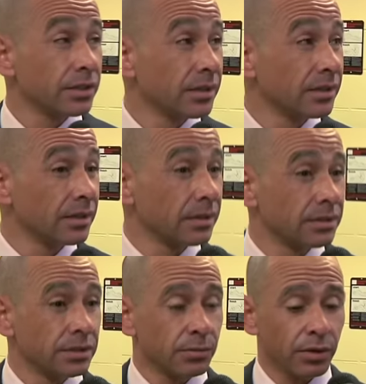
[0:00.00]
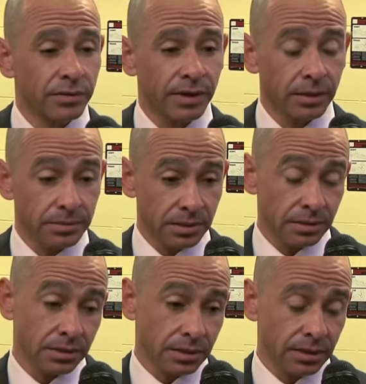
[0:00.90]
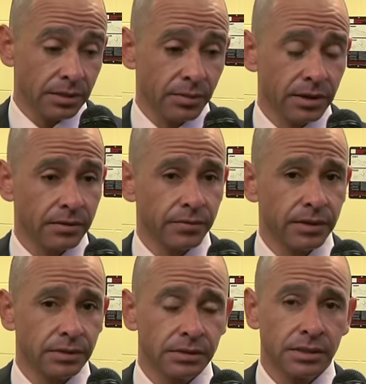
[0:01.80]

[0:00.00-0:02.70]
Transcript: should. Uh, she's more developed than, than anyone in the field.